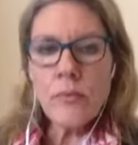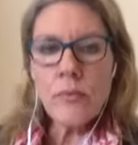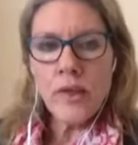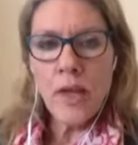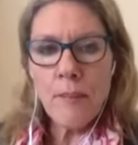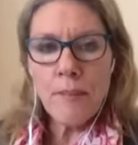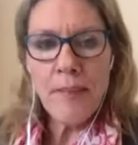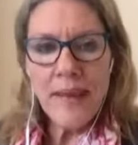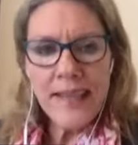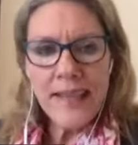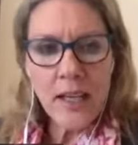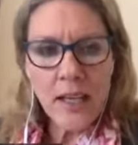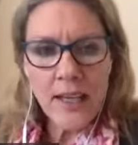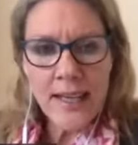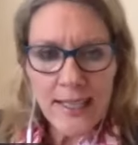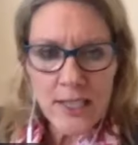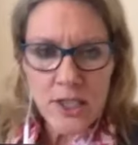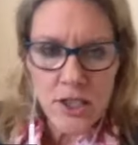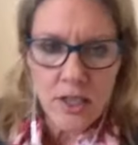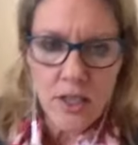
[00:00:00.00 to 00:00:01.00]
Big
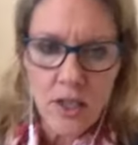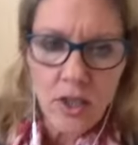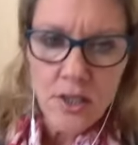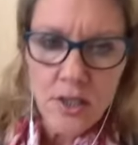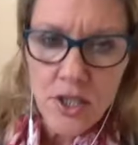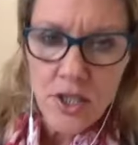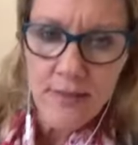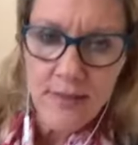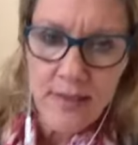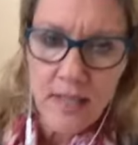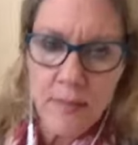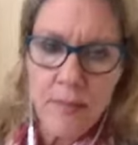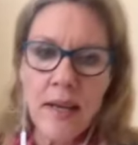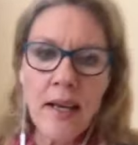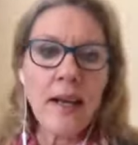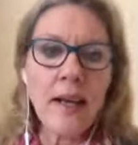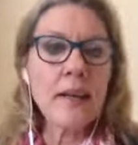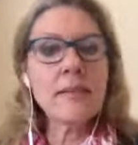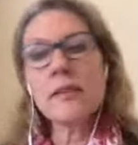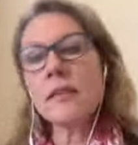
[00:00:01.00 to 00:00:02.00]
connection, not just
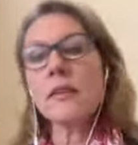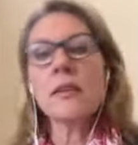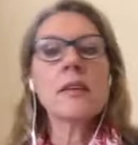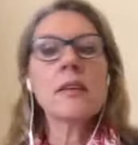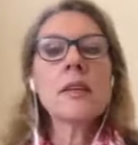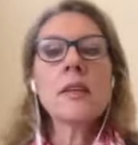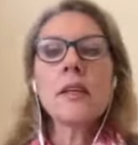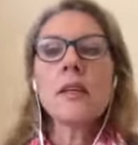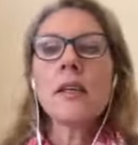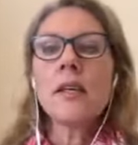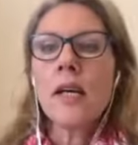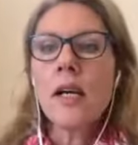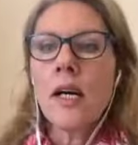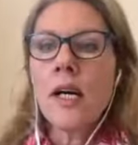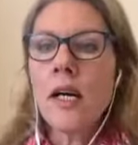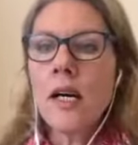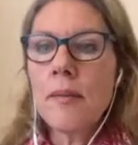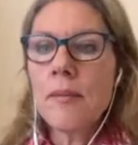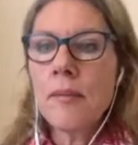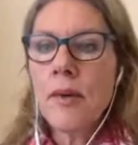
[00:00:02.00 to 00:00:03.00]
MCAS.
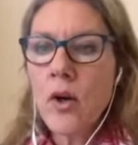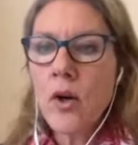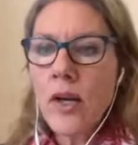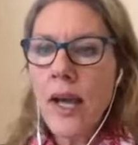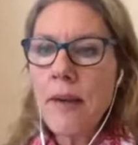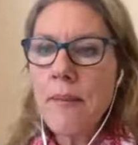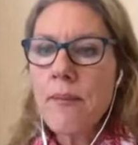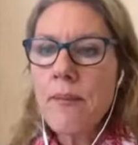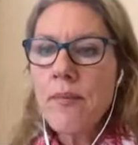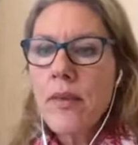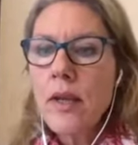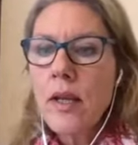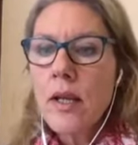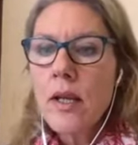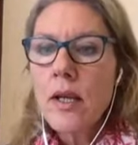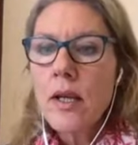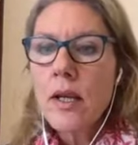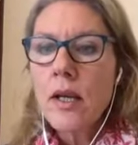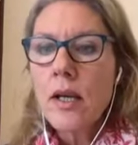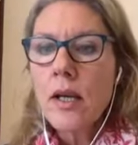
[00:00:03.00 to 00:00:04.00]
Okay.
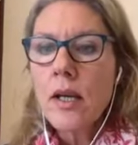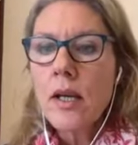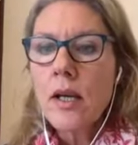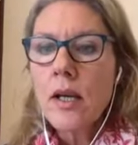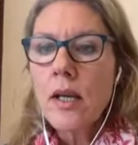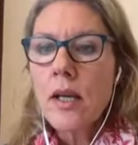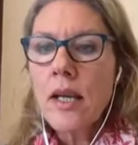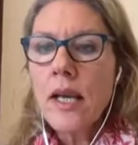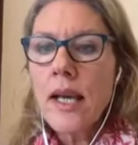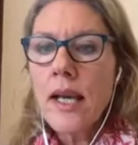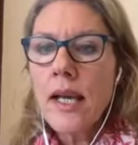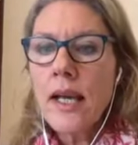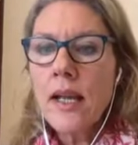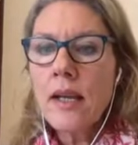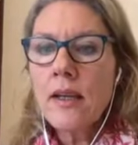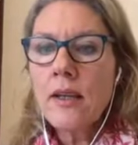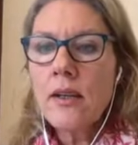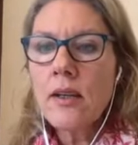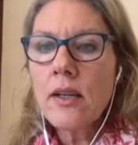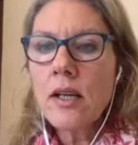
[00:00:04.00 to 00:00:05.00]

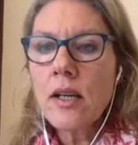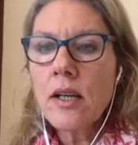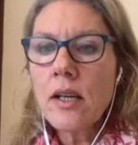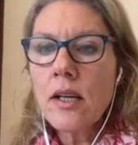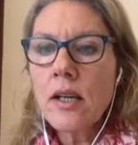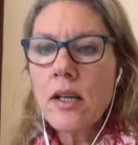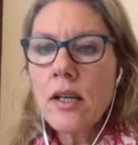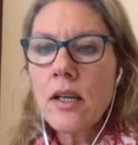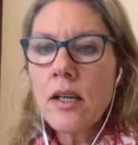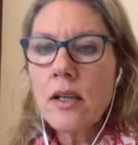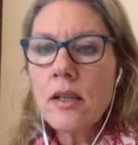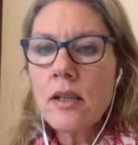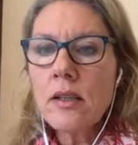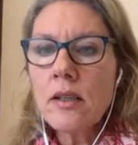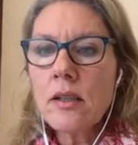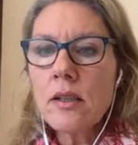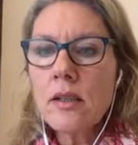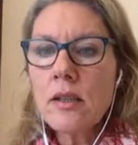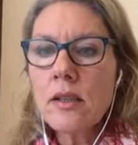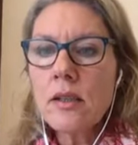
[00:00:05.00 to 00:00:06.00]
Can
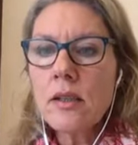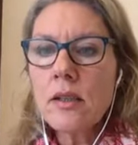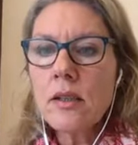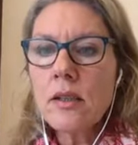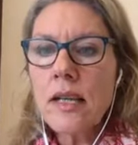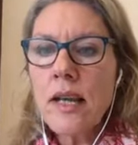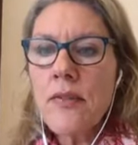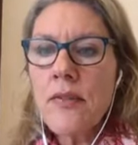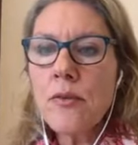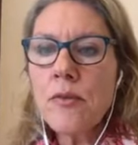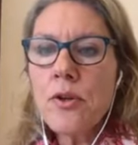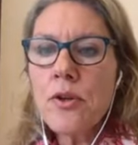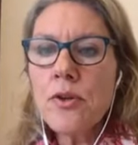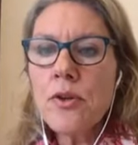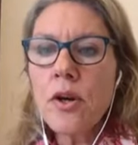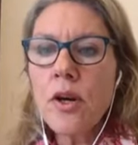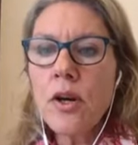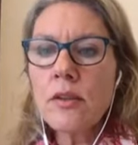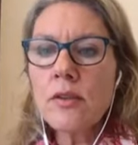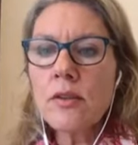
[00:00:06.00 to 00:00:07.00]
the root
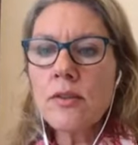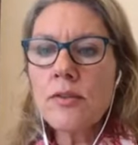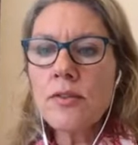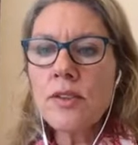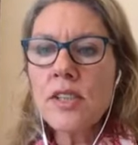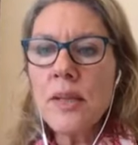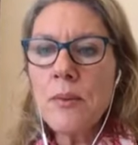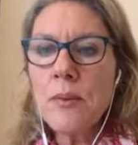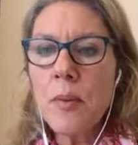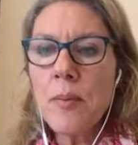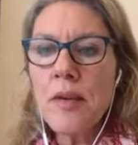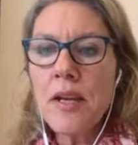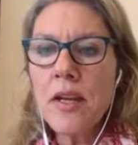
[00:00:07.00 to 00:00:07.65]
cause of SIBO be an